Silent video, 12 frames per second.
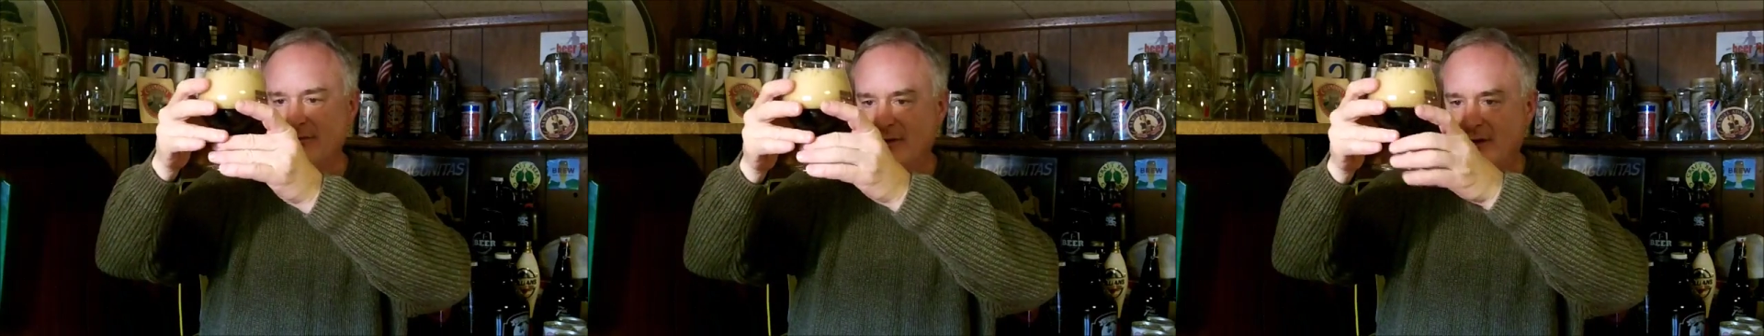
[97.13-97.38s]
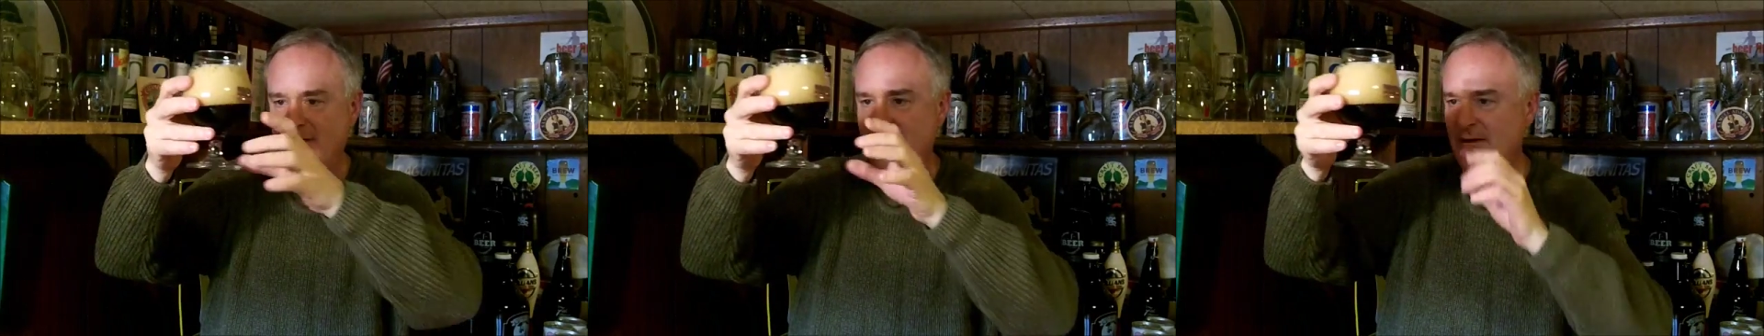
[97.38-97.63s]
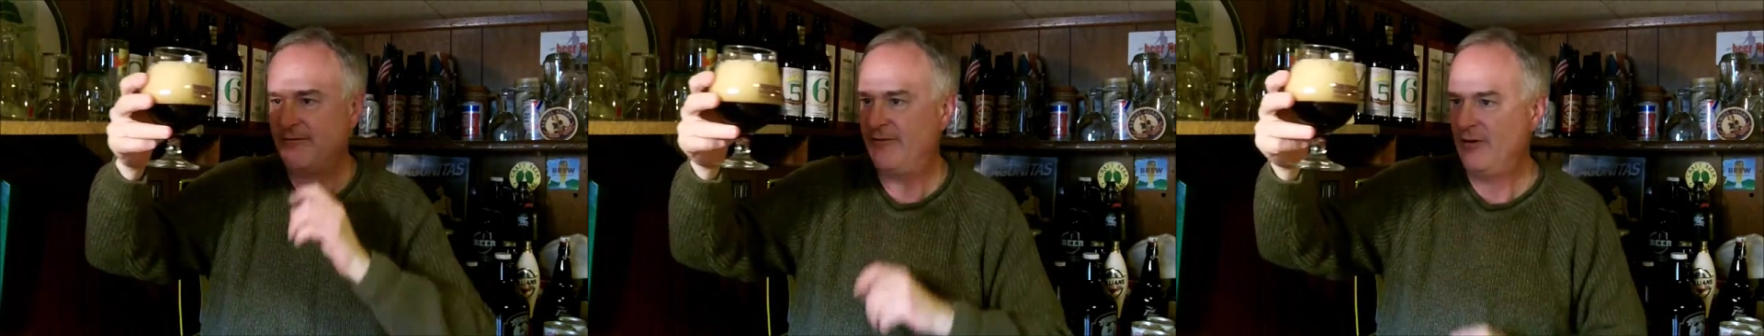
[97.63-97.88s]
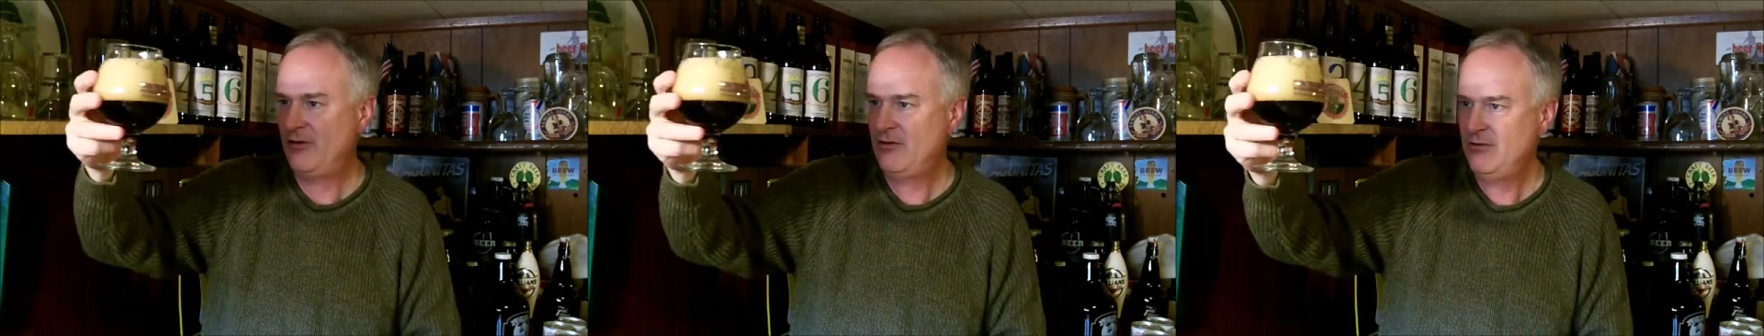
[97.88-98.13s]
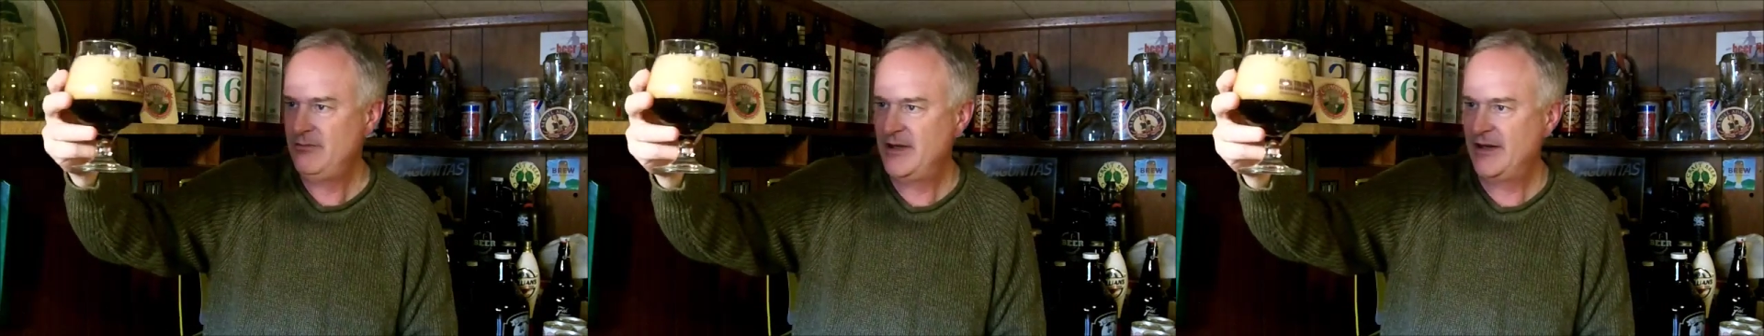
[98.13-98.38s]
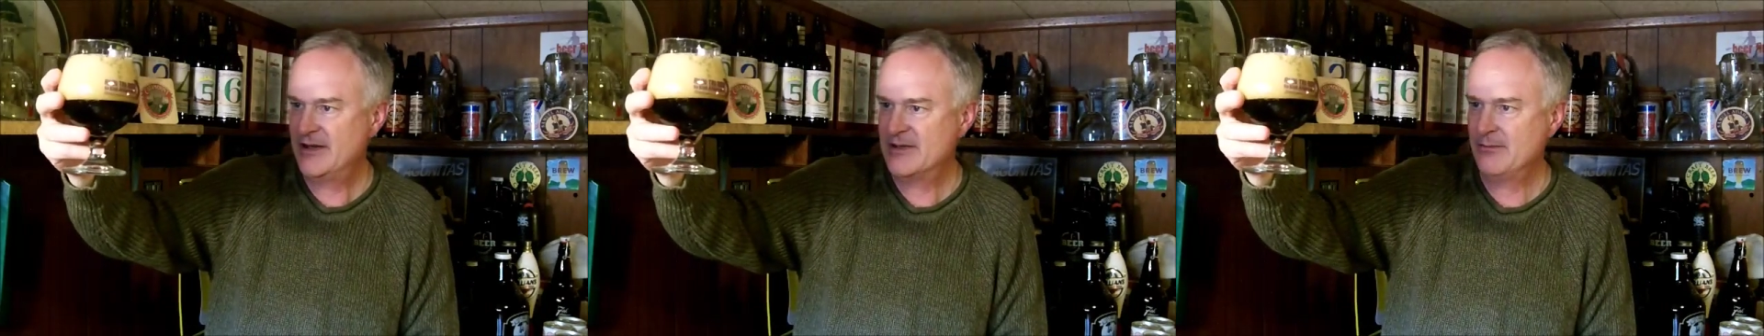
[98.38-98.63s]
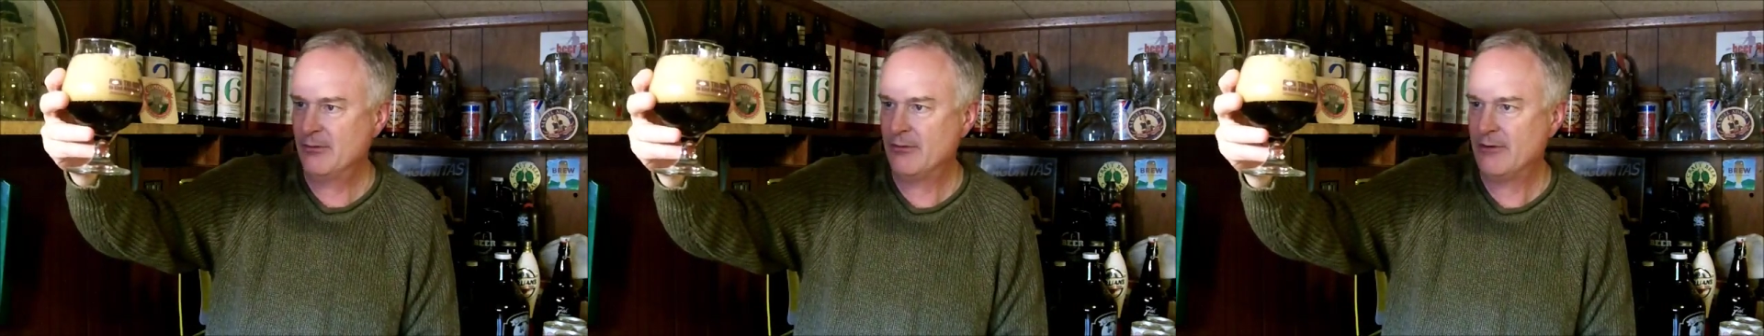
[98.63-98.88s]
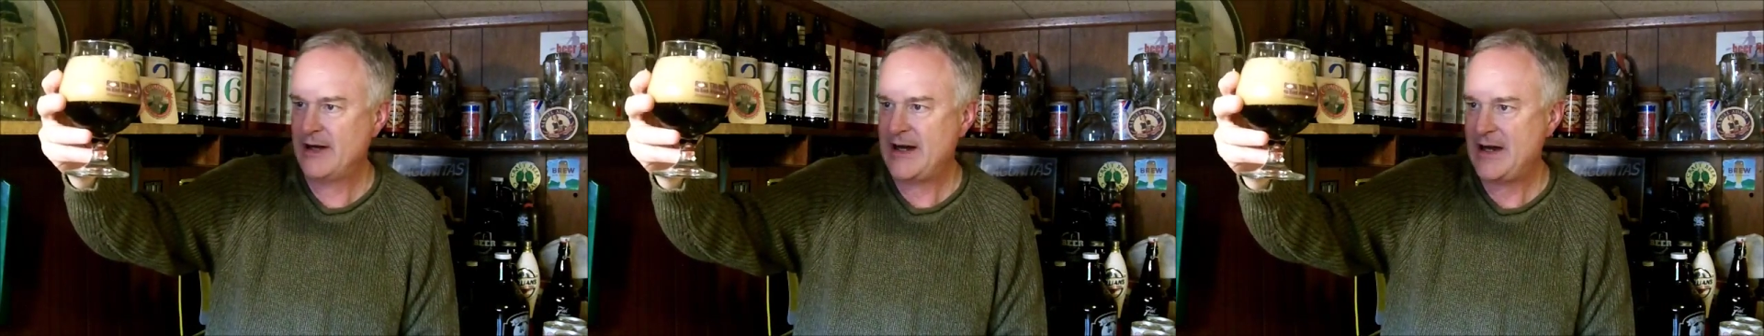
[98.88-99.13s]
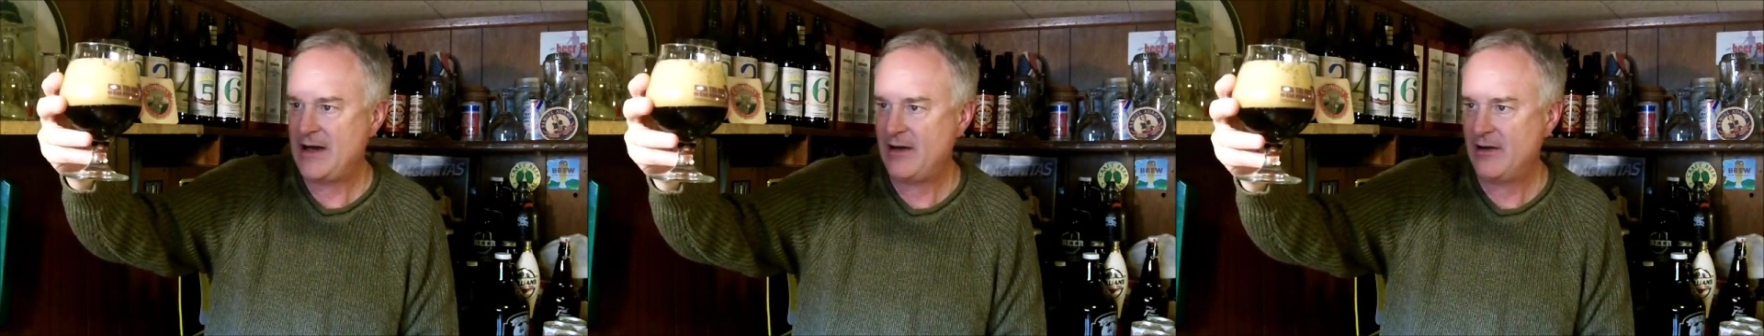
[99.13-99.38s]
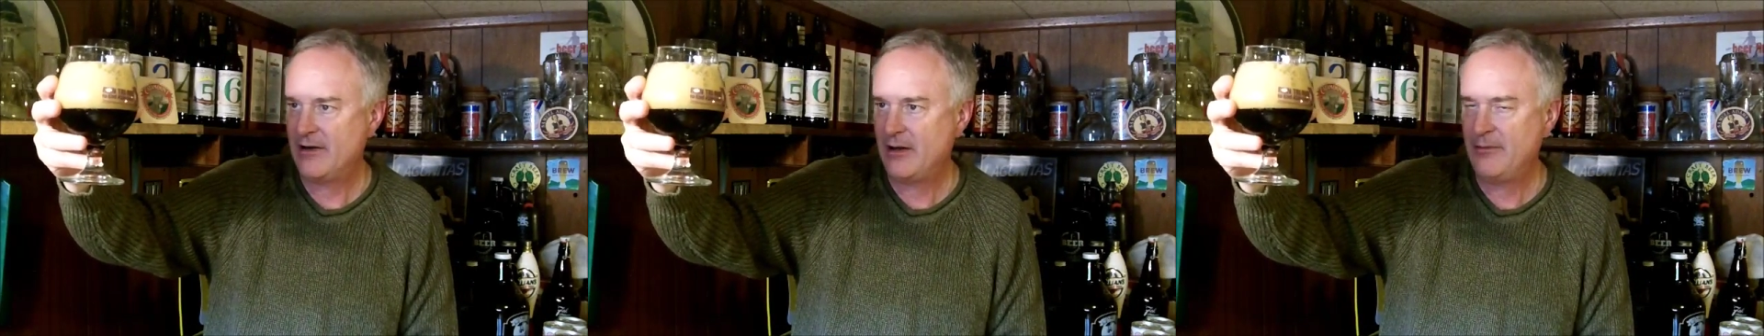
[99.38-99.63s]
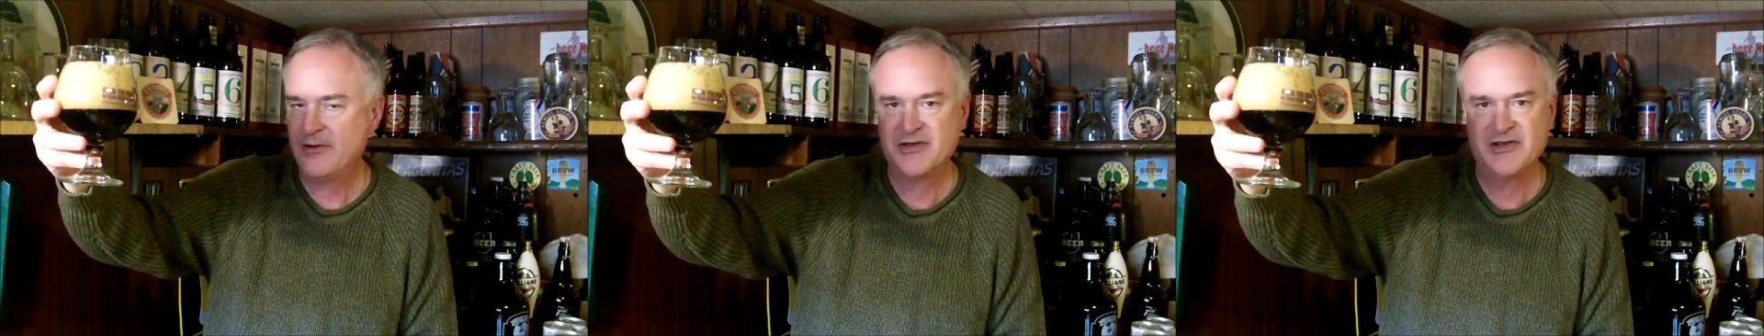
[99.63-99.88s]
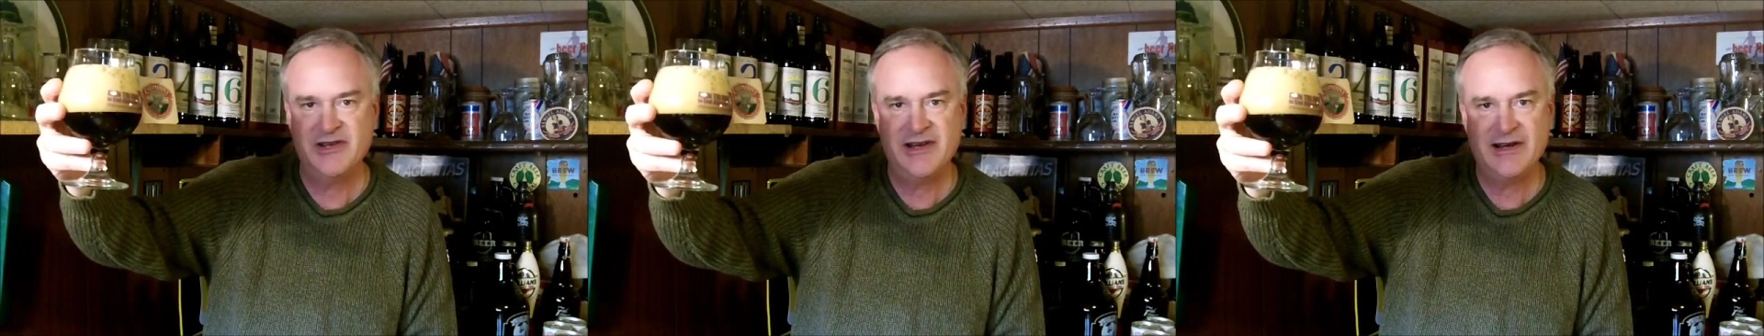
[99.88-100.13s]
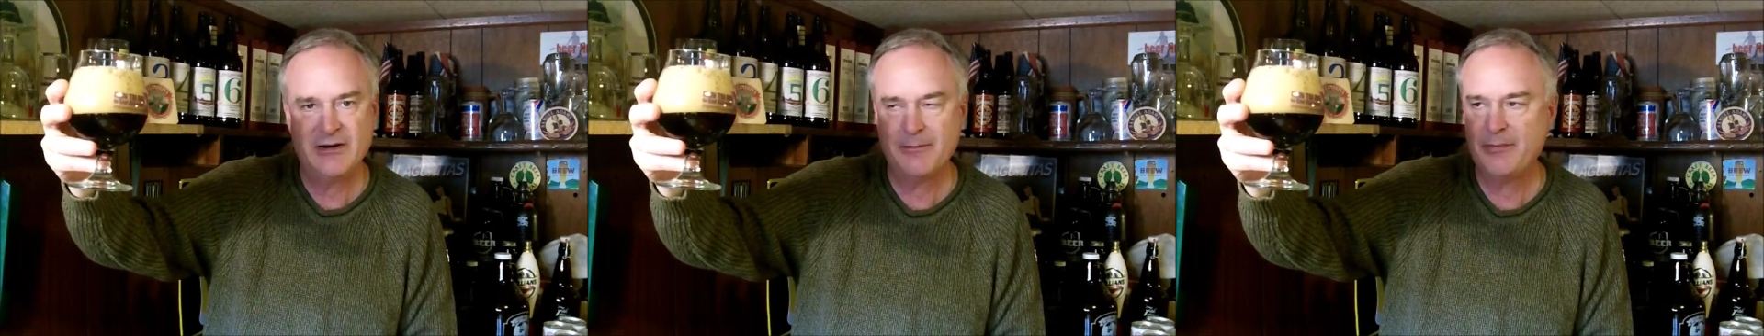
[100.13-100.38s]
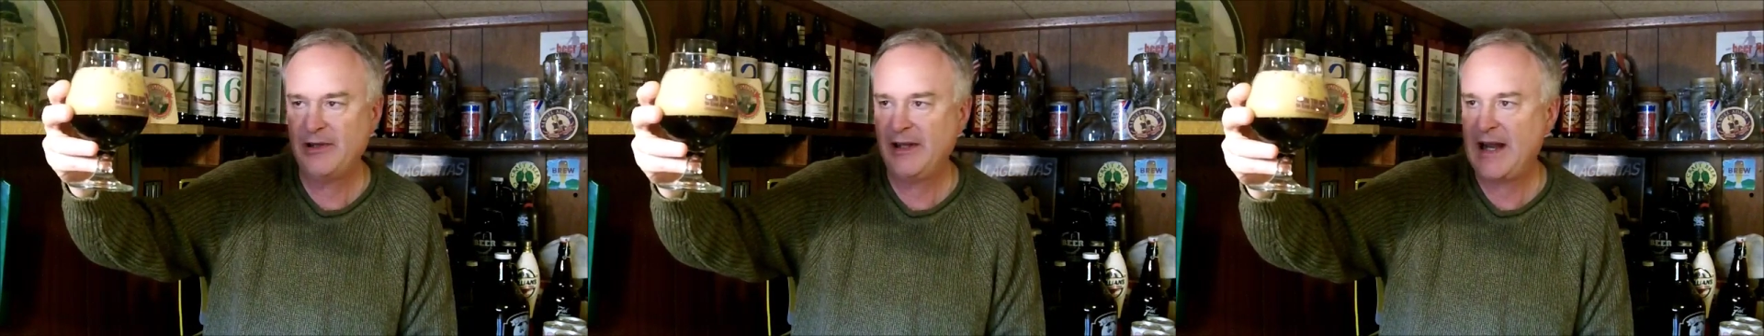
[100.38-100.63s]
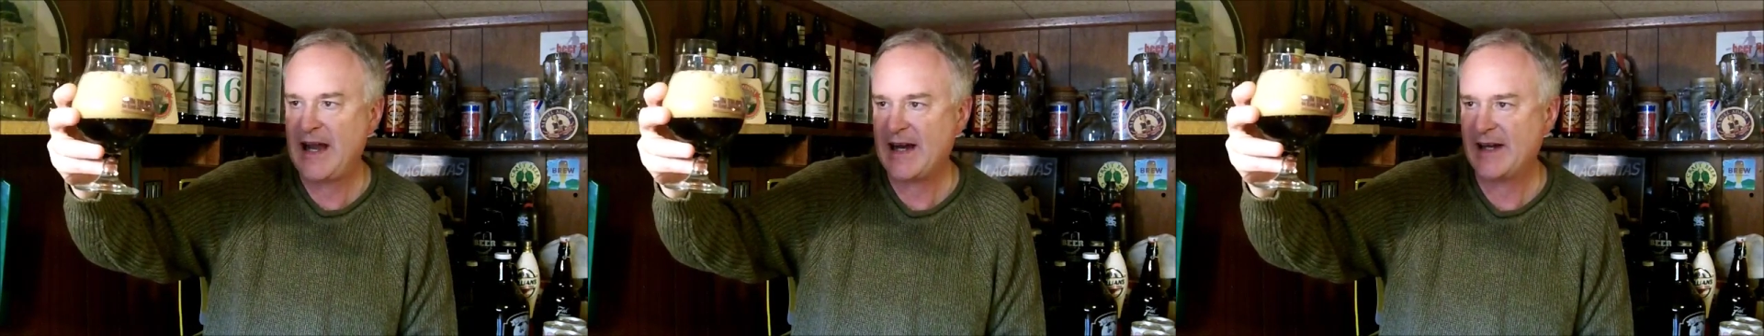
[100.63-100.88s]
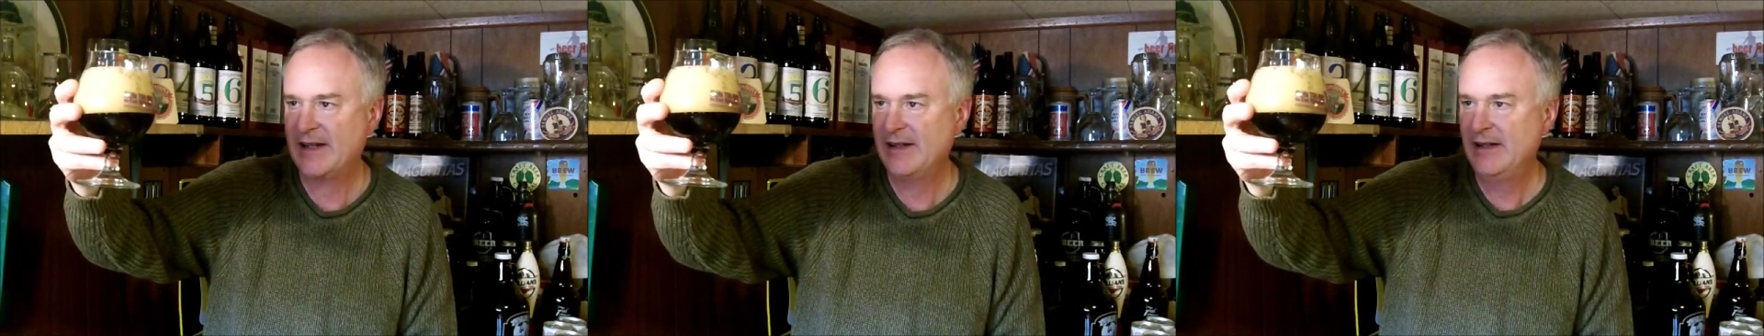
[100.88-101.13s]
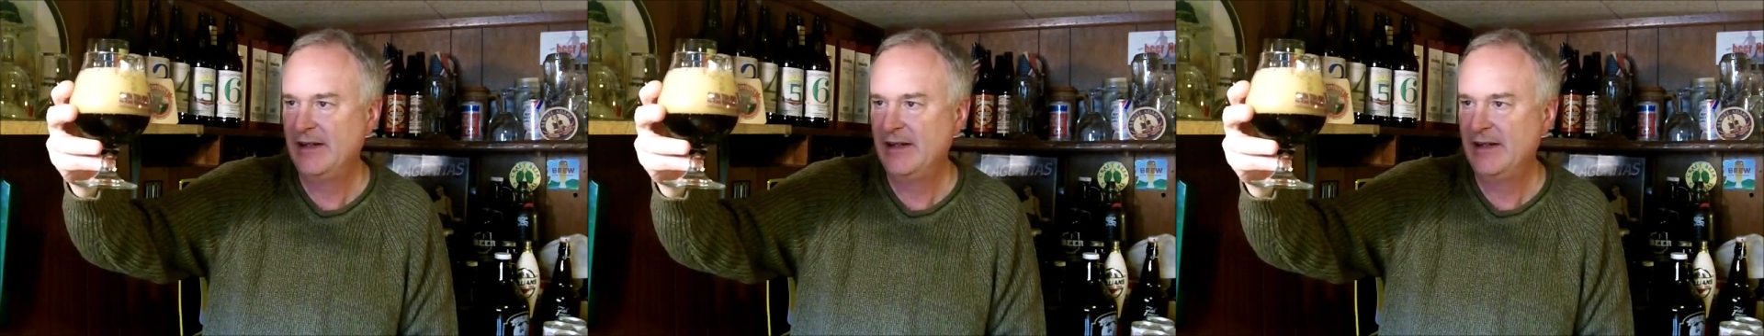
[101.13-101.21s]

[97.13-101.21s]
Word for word: through all that foam, it is brown, almost near black,